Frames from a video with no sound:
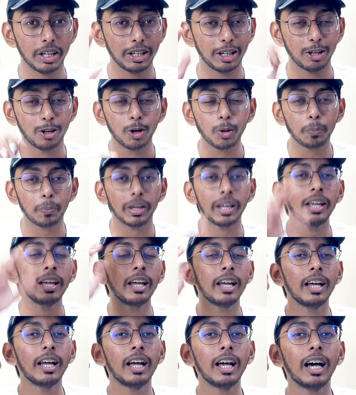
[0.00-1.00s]
Indian
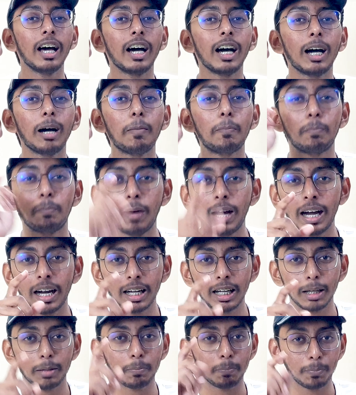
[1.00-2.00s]
rupee.
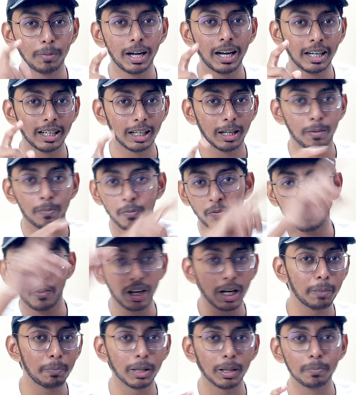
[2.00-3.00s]
But a
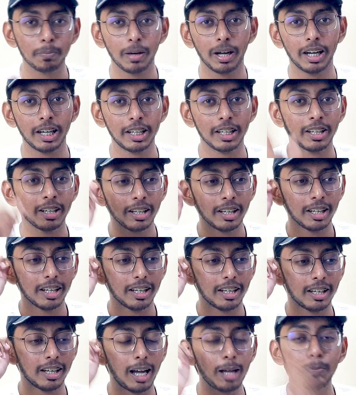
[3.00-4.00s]
very big but.
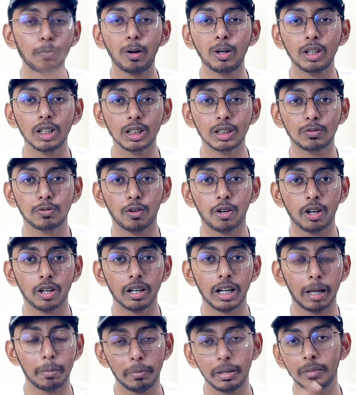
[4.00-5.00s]
I bought this
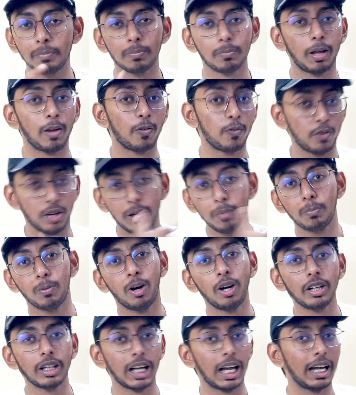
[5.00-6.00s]
for, my friend
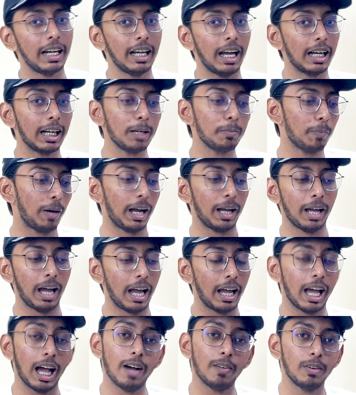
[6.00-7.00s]
bought, I didn't buy,
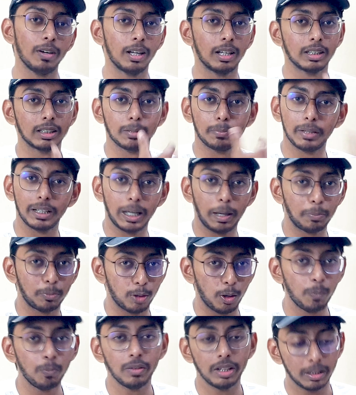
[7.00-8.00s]
I have a separate
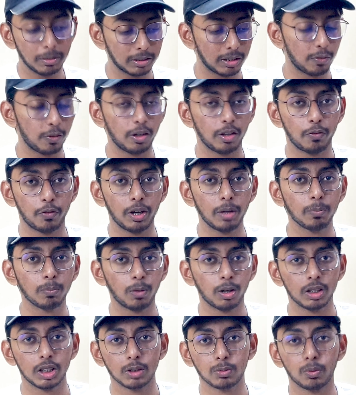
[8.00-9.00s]
laptop. A friend
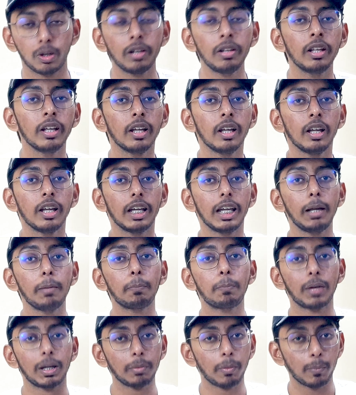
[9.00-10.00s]
bought this one
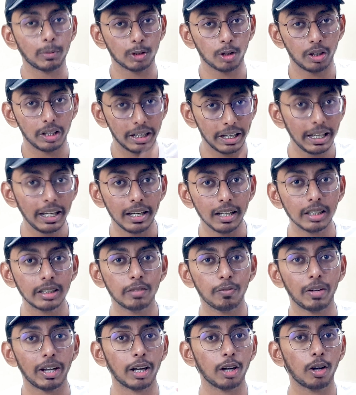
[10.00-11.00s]
in Prime Amazon
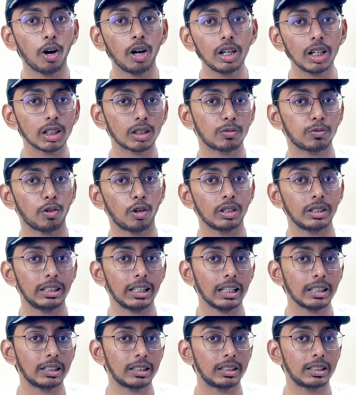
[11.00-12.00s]
deals, where I got this for
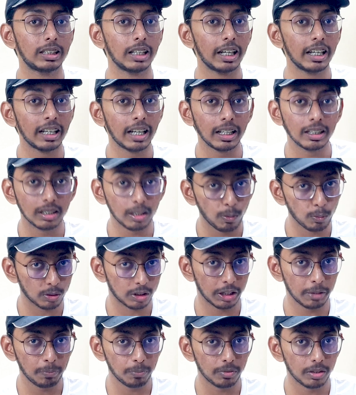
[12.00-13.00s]
just
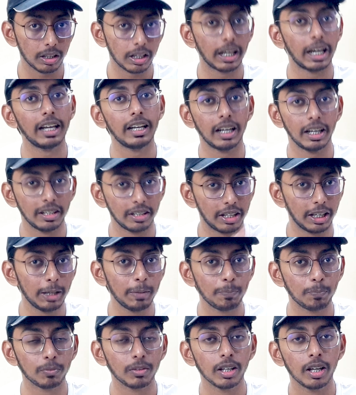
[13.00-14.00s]

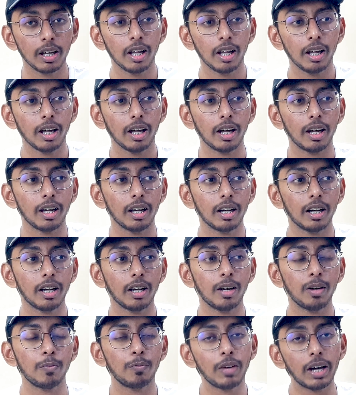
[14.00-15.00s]
39,990.
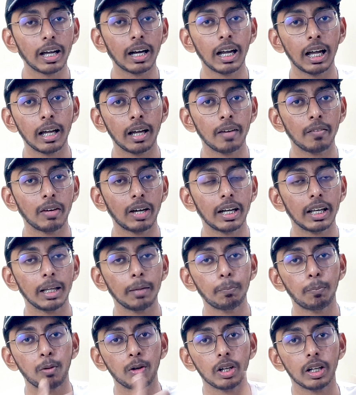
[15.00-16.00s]
Where
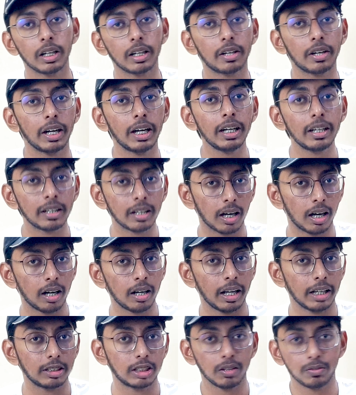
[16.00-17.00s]
he put a credit
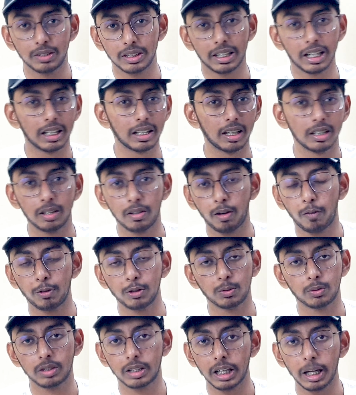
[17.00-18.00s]
card, HDFC credit card, the
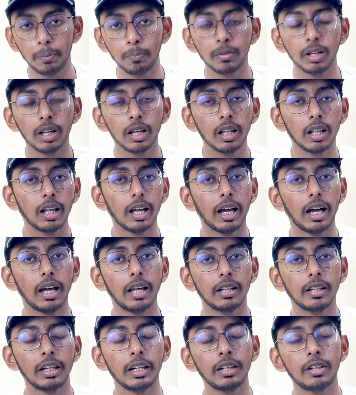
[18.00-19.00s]
office came,
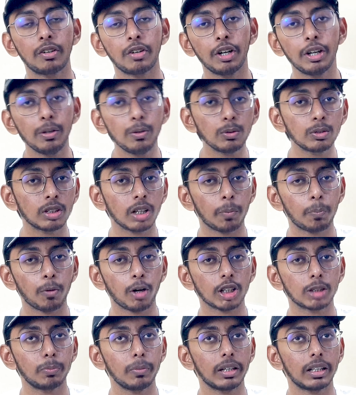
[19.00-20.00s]
and it reduced
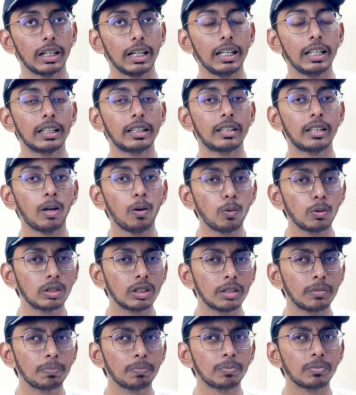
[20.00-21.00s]
approximately
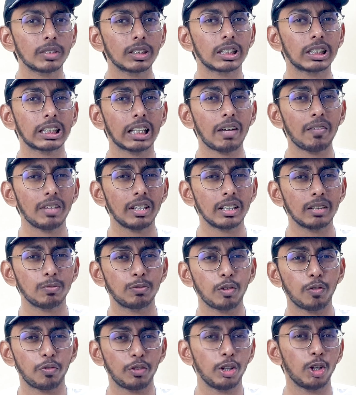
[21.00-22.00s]

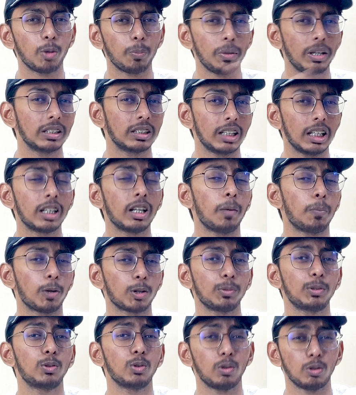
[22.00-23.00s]
1,750 rupees,
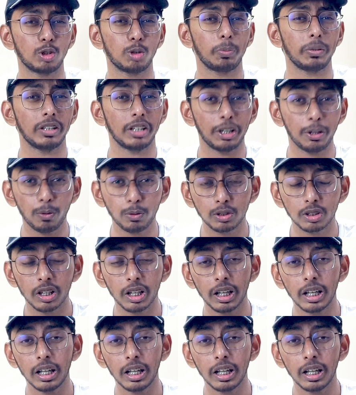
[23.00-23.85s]
approximately 2,000 rupees reduced,